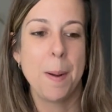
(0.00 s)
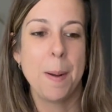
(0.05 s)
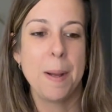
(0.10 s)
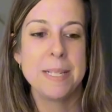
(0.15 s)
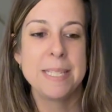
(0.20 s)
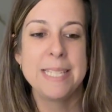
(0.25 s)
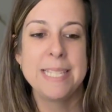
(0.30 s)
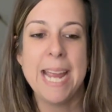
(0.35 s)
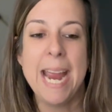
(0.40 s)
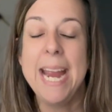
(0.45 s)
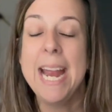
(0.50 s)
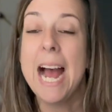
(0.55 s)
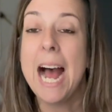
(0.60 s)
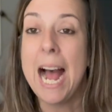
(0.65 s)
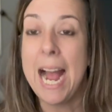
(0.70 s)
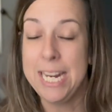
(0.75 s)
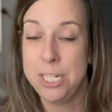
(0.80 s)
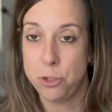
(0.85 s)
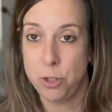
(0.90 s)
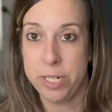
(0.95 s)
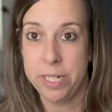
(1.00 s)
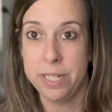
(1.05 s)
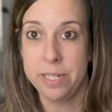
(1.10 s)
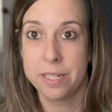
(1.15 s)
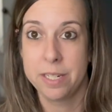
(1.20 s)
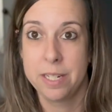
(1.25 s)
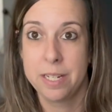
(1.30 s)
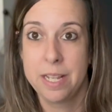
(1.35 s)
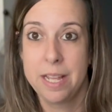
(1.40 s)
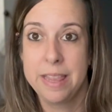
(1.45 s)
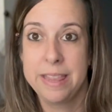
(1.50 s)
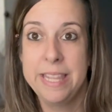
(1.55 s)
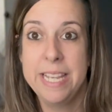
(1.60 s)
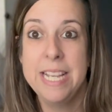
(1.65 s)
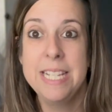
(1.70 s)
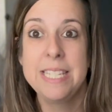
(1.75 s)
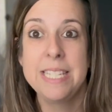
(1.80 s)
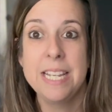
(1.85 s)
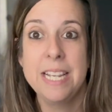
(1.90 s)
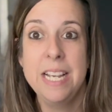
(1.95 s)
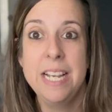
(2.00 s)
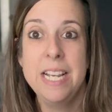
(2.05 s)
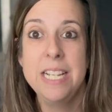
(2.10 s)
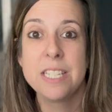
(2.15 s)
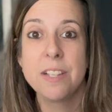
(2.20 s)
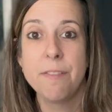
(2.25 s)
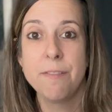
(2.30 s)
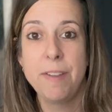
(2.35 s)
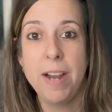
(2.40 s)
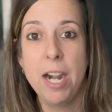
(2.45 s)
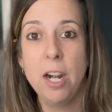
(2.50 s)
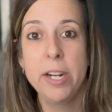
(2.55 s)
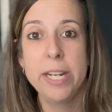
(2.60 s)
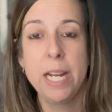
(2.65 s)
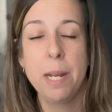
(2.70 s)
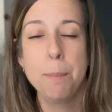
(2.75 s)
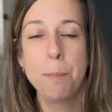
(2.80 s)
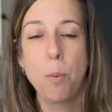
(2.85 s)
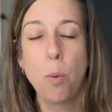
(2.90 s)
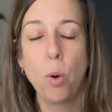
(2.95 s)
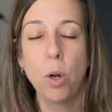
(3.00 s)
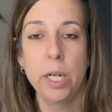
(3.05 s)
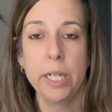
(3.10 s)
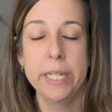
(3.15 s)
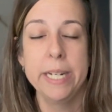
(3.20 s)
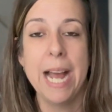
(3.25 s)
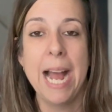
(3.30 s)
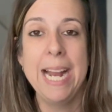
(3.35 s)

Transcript: Stay hydrated. This is very important.